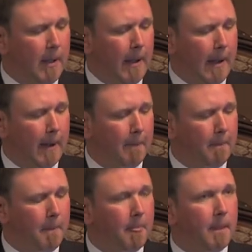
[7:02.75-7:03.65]

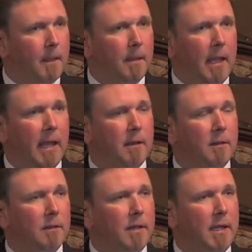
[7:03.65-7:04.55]

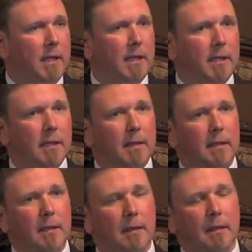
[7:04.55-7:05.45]
And the
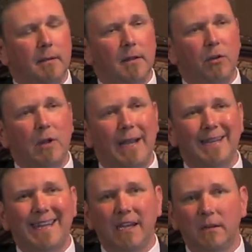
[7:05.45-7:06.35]

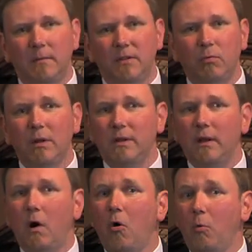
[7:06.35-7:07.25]
United Kingdom is really
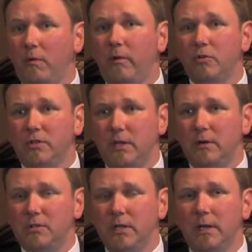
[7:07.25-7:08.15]
the home of ocean
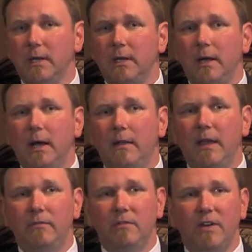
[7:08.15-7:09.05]
energy.
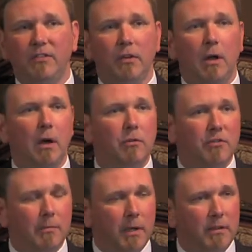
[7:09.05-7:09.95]
They've invested
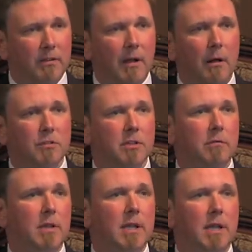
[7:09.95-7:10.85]
hundreds of millions of dollars
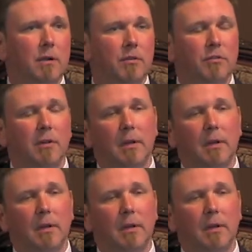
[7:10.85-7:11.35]
over the years.